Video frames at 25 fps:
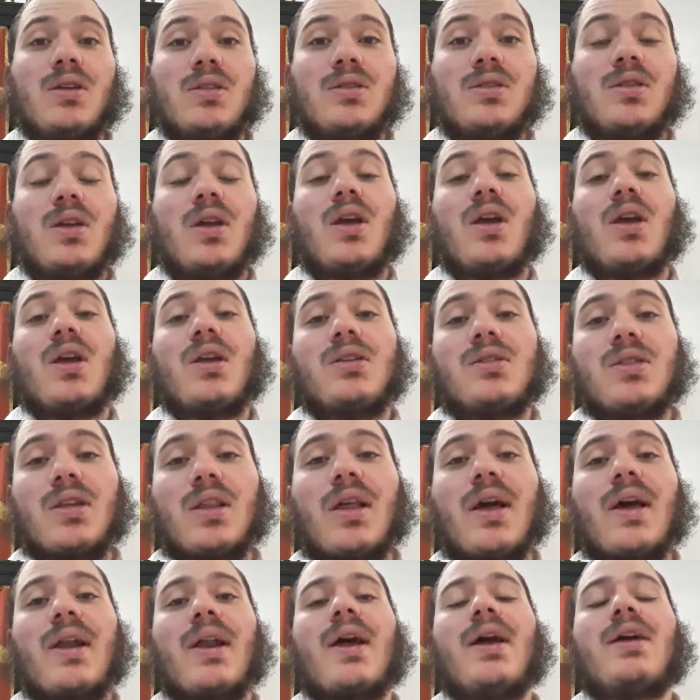so he's
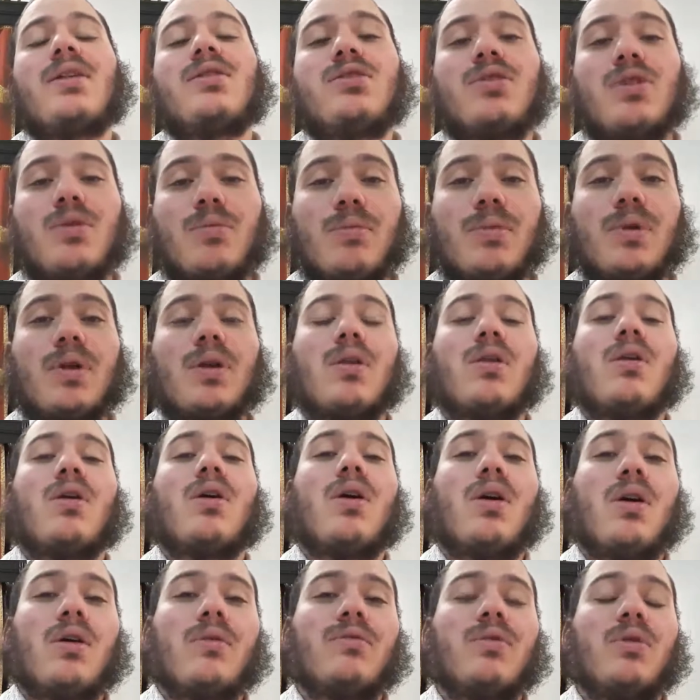allowed to answer in the middle
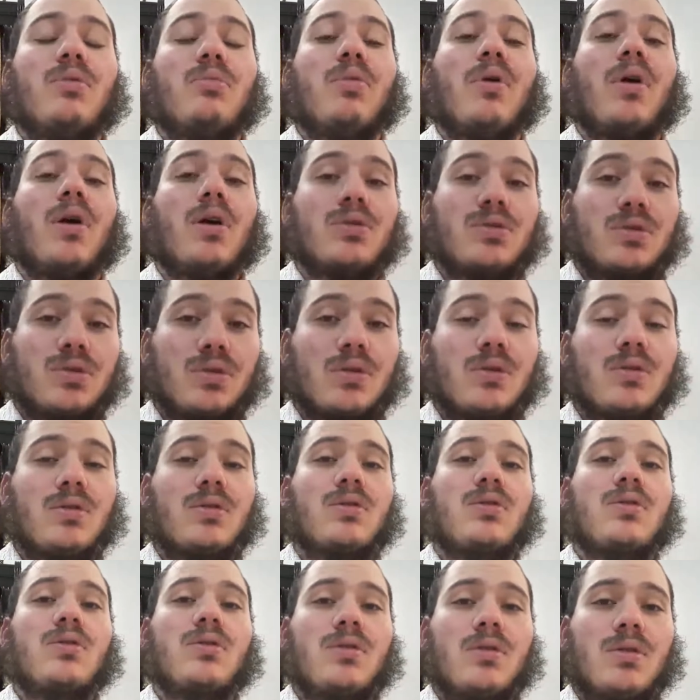of the pasuk,